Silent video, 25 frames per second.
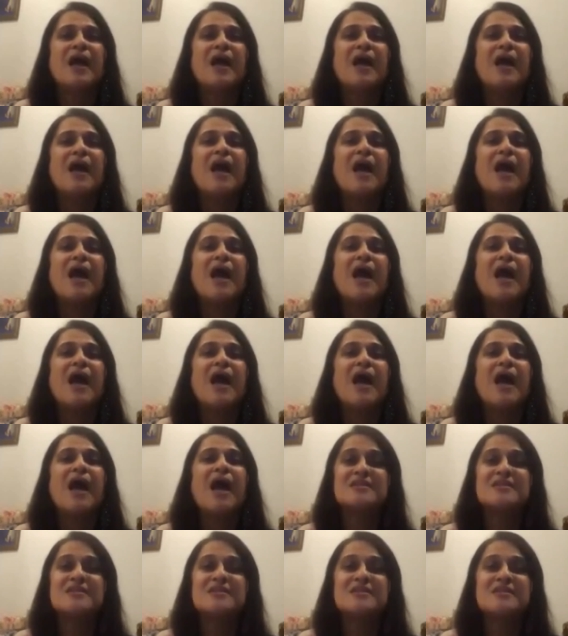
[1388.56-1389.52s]
and
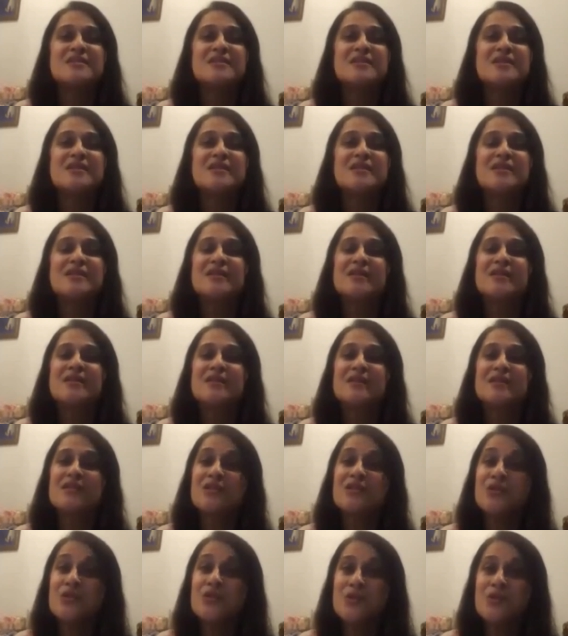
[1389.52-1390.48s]

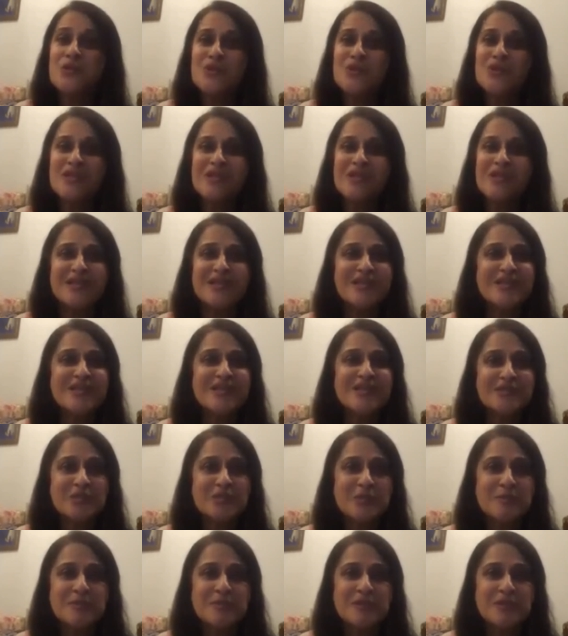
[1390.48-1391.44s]
you hold that air in your
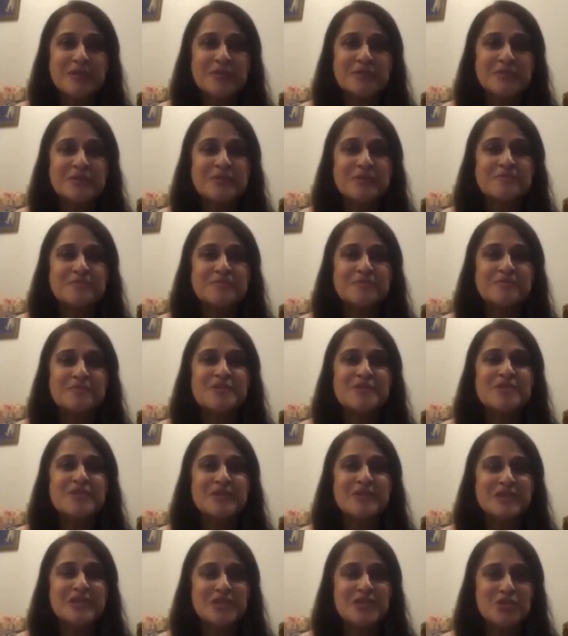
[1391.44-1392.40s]
mouth. So
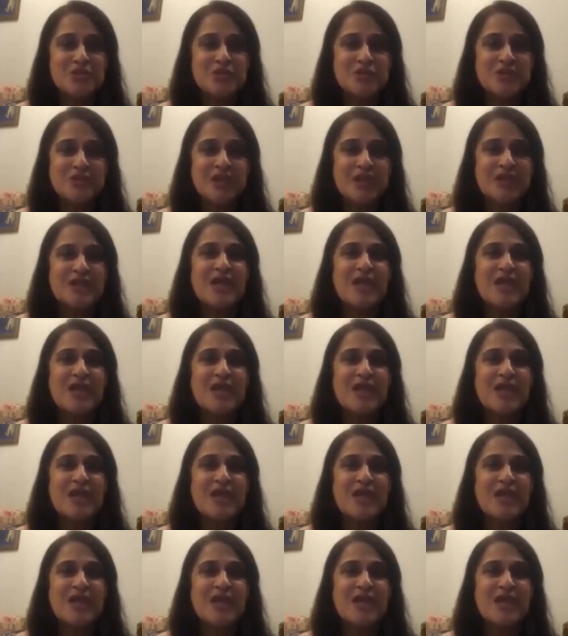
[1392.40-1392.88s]
let's do that.